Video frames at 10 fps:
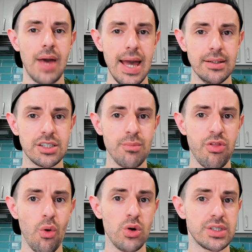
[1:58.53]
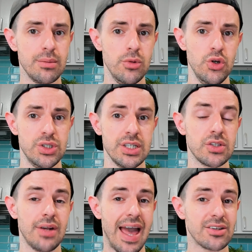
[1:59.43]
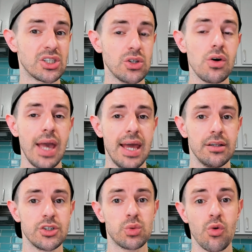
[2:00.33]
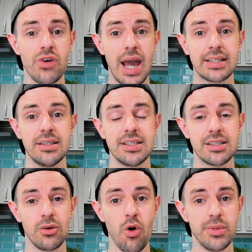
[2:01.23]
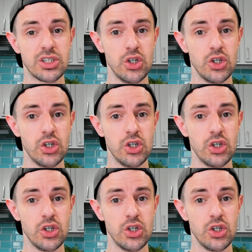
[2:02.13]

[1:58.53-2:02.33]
and some thoughts and musings on how stock analysts will react to this enormous